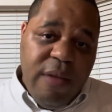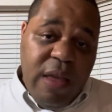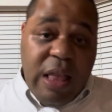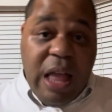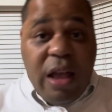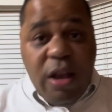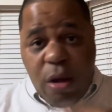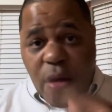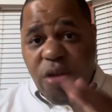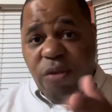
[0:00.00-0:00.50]
And
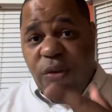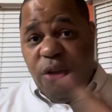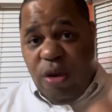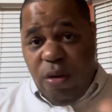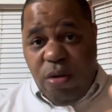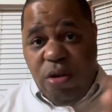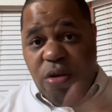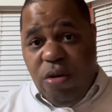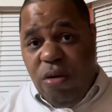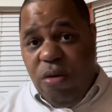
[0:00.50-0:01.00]
that goes for
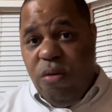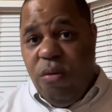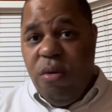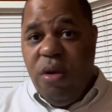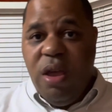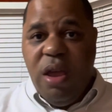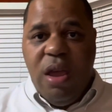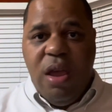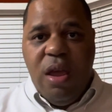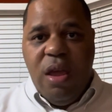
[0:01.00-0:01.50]
you
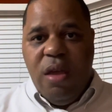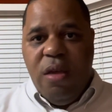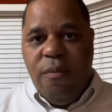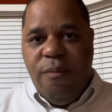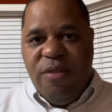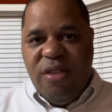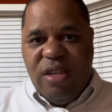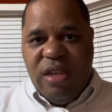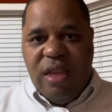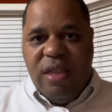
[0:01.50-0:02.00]
too,
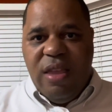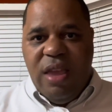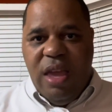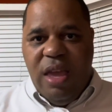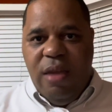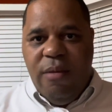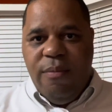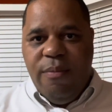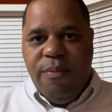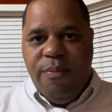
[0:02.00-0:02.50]

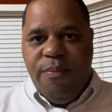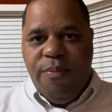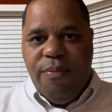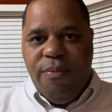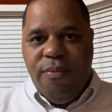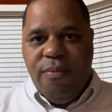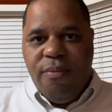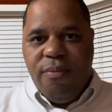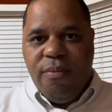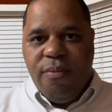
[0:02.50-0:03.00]
Sidney.
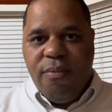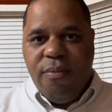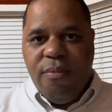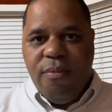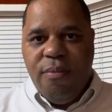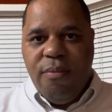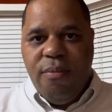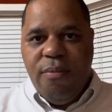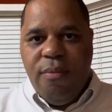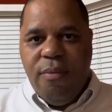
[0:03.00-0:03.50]

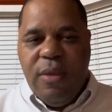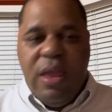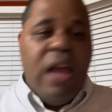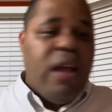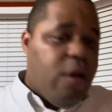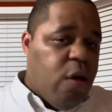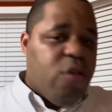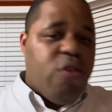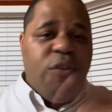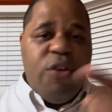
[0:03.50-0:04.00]
And that
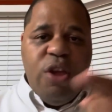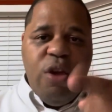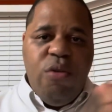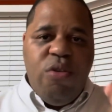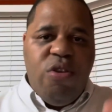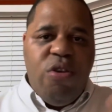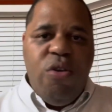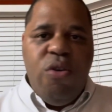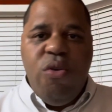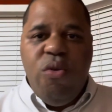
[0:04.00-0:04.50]
goes for you
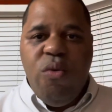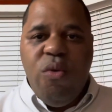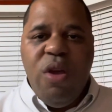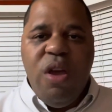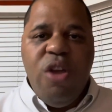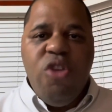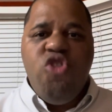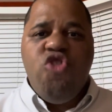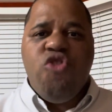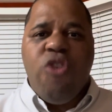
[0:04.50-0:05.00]
too,
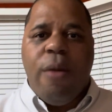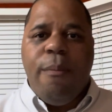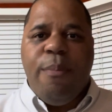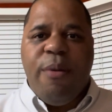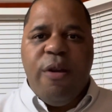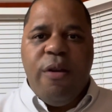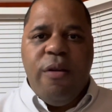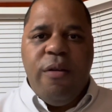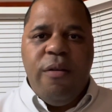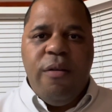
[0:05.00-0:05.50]

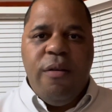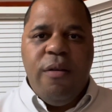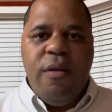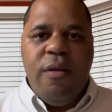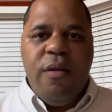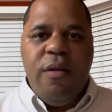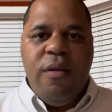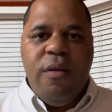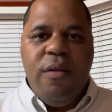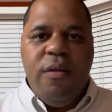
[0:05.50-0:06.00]
Trumper,
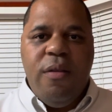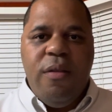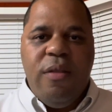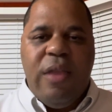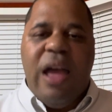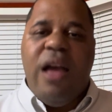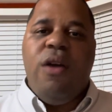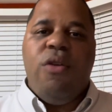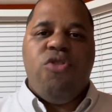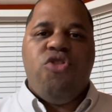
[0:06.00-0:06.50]

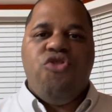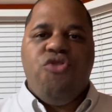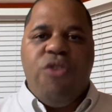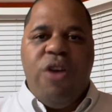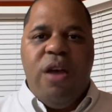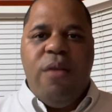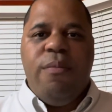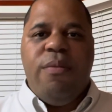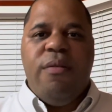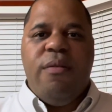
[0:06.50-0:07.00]
Donald
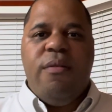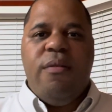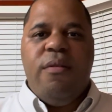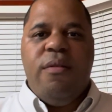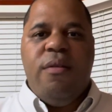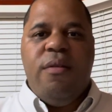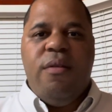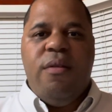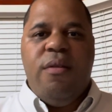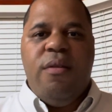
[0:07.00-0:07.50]
Trump.
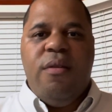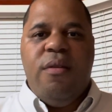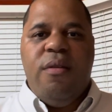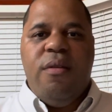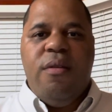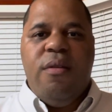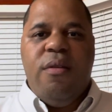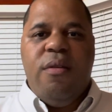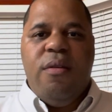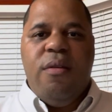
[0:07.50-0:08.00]

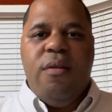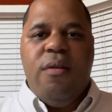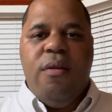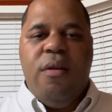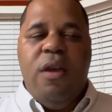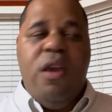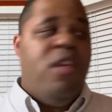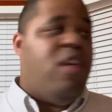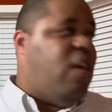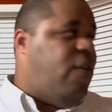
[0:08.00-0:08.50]

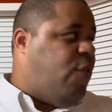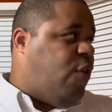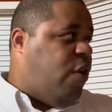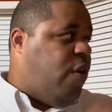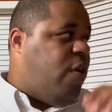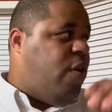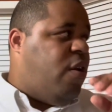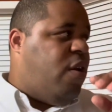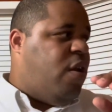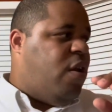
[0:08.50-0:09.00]
Easy
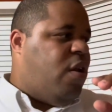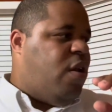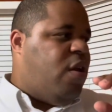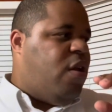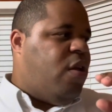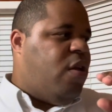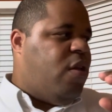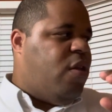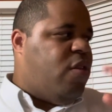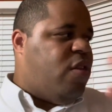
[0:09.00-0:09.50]
ver.
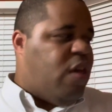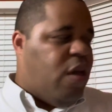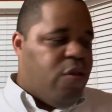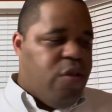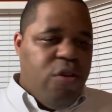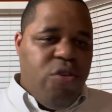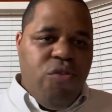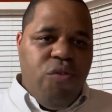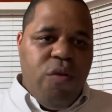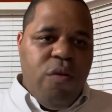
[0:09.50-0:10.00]
Tell
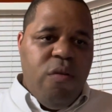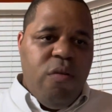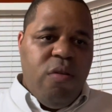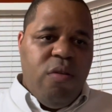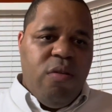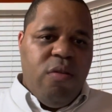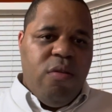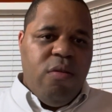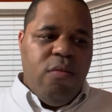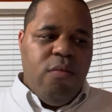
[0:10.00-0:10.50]
the
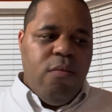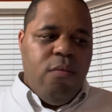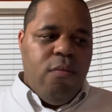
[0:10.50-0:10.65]
truth.